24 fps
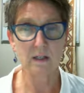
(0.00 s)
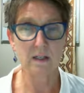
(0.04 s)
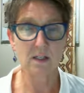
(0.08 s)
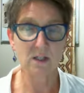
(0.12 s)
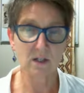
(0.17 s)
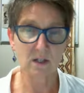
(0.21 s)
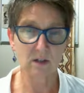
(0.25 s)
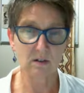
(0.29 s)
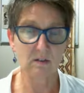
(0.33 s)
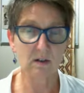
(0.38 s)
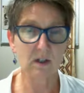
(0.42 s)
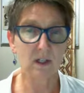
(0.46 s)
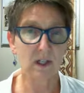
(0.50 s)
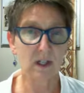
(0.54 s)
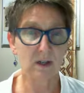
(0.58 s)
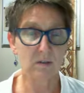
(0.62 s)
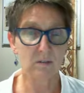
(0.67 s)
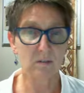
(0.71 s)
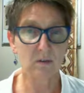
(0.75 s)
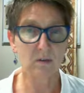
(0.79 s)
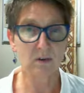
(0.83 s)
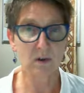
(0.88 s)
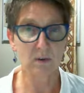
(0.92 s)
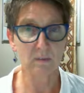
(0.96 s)
generally
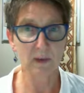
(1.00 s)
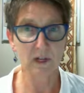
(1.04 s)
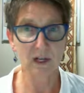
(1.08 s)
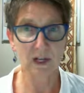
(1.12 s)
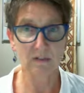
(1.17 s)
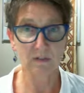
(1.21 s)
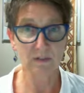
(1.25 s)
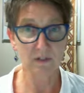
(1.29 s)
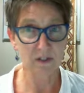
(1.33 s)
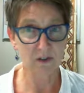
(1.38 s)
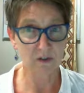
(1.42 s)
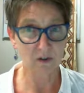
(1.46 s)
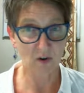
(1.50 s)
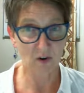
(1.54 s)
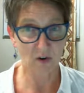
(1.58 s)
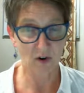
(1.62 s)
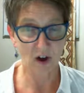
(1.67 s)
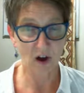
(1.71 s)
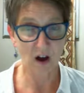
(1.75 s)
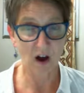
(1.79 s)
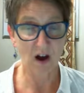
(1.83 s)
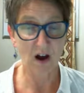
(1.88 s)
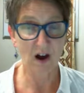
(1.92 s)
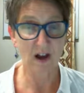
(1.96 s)
employment levels are not
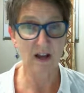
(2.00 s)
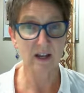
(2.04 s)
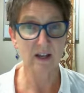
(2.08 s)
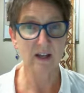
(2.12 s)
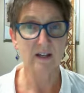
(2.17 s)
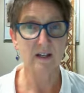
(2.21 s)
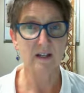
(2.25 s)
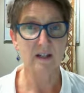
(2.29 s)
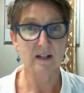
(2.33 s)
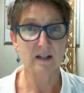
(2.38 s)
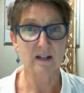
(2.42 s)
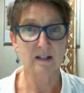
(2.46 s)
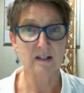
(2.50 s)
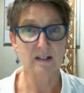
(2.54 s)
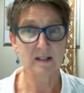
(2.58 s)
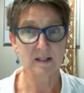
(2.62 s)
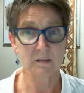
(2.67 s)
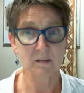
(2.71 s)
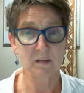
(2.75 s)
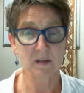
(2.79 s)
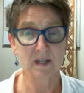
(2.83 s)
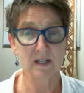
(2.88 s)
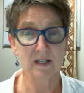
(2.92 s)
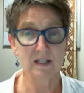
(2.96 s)
high,
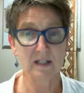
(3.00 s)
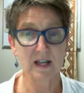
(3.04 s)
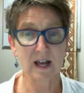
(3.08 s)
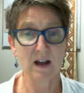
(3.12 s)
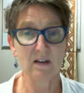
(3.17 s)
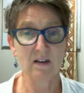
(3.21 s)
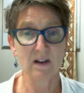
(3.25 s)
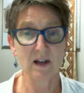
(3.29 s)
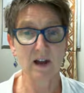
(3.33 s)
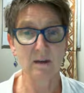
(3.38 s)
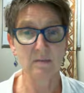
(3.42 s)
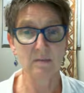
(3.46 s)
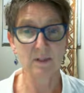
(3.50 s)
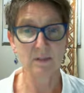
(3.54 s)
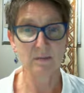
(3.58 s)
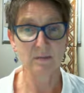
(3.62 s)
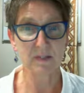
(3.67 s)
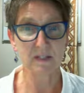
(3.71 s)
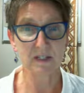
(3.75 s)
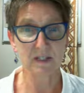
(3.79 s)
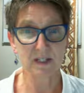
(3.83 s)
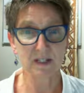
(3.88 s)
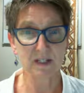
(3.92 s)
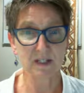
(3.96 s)
some of these outcomes
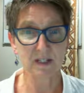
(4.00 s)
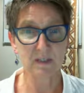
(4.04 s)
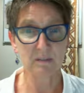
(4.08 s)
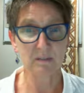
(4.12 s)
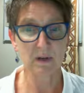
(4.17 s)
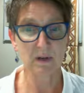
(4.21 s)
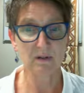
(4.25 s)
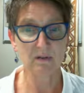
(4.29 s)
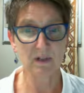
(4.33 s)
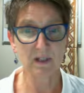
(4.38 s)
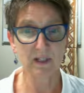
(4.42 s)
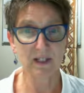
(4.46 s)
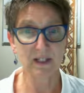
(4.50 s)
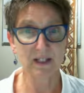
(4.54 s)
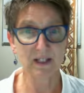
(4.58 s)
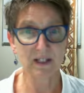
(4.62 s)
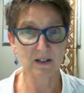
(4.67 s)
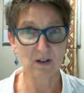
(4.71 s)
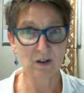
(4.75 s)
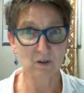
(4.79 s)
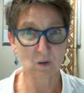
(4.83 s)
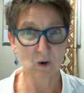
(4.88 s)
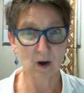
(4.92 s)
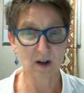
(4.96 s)
were seen to be really
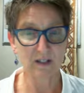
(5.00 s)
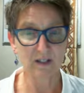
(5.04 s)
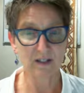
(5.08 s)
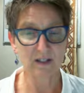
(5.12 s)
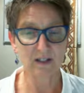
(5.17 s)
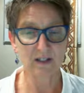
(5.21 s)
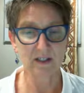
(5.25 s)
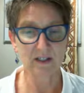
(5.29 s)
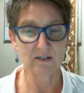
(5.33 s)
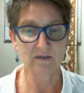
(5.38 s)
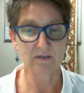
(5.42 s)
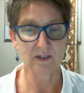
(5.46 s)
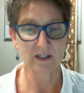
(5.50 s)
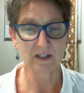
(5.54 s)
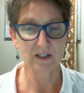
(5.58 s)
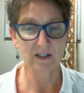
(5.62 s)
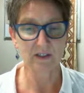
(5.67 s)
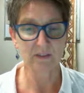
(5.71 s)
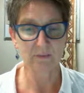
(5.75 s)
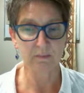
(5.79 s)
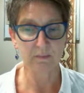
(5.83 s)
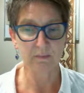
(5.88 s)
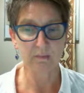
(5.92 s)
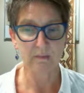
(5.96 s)
quite
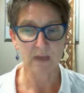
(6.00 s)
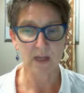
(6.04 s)
significant.